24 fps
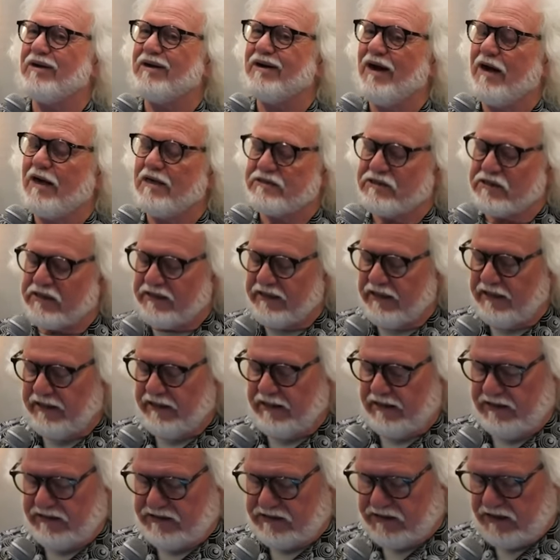God's
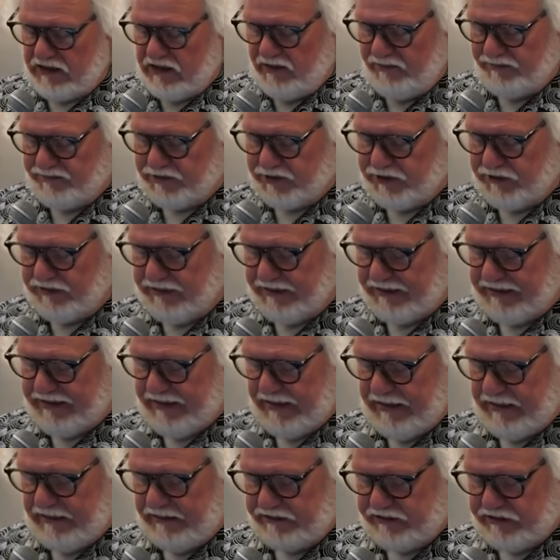getting us up to the
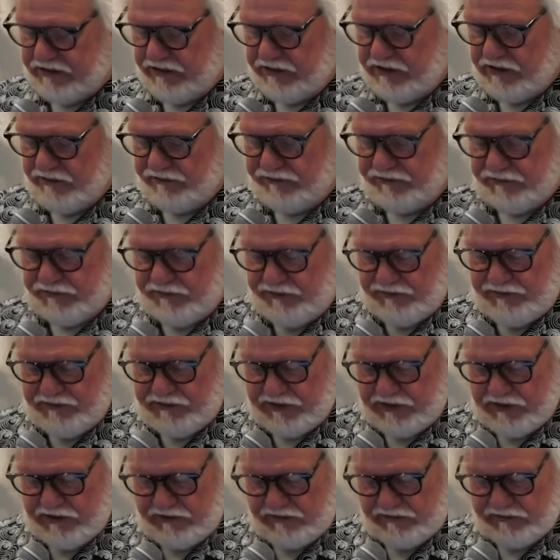gate to go through
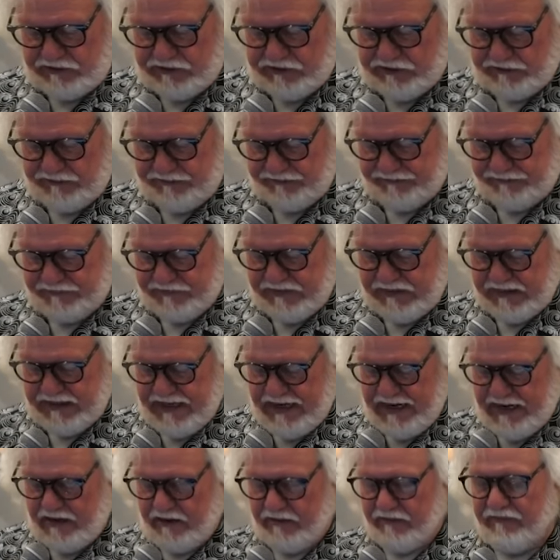those.
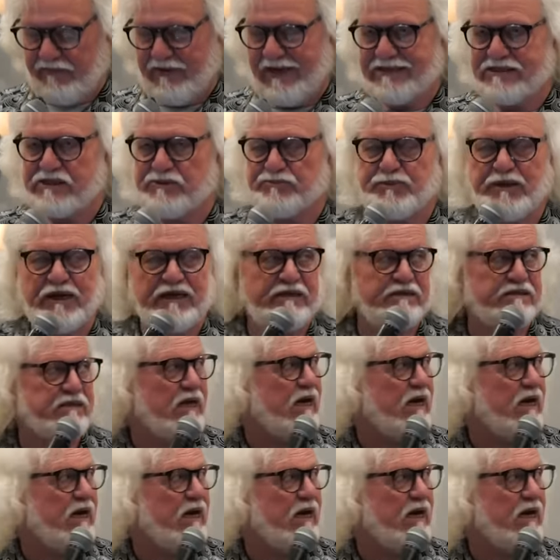Now, that's Pei